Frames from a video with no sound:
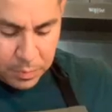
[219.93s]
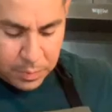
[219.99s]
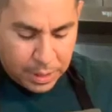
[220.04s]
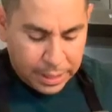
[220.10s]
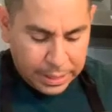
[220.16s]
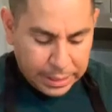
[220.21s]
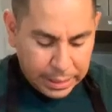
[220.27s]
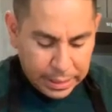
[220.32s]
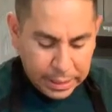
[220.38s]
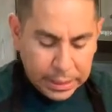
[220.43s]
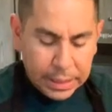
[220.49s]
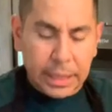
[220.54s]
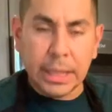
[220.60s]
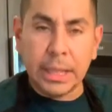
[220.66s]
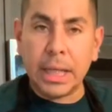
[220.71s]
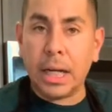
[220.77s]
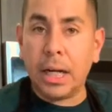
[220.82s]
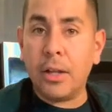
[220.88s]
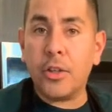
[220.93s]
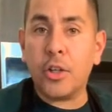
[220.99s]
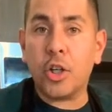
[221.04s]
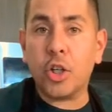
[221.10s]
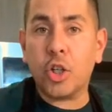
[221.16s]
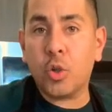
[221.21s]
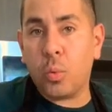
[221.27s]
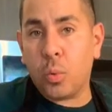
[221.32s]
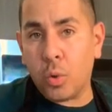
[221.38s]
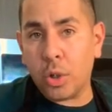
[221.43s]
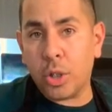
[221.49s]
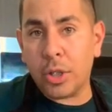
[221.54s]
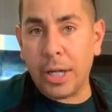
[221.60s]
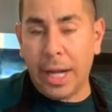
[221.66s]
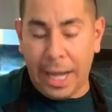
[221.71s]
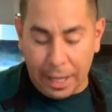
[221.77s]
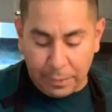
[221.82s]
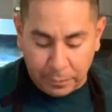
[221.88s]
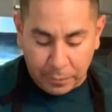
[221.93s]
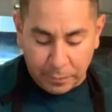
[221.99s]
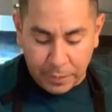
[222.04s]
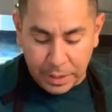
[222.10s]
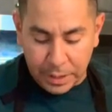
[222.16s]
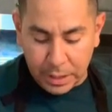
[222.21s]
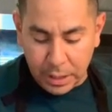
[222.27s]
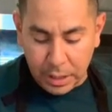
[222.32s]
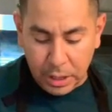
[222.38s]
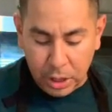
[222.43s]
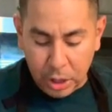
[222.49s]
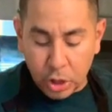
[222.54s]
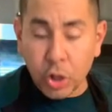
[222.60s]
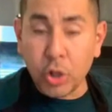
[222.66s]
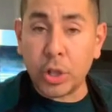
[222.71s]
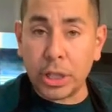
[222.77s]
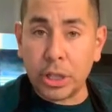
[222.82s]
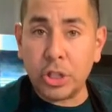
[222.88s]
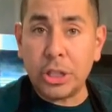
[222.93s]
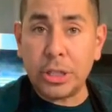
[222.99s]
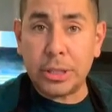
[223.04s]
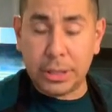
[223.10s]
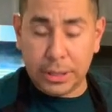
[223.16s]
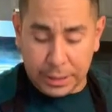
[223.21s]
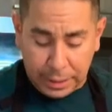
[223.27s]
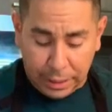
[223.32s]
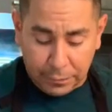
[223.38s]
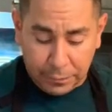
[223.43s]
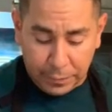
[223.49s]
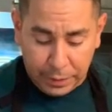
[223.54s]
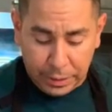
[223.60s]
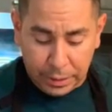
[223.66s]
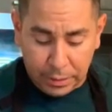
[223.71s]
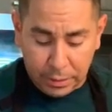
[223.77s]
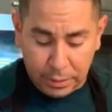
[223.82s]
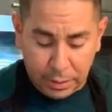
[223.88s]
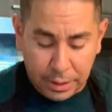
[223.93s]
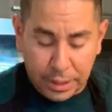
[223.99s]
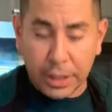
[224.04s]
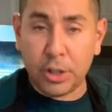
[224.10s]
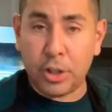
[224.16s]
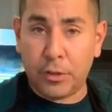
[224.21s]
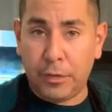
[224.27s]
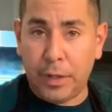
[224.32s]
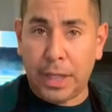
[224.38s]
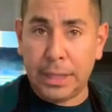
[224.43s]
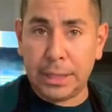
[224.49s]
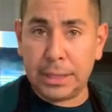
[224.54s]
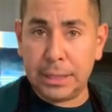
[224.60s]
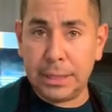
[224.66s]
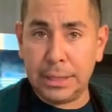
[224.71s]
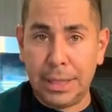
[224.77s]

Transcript: And then the other half of it, you can just stuff it in your face.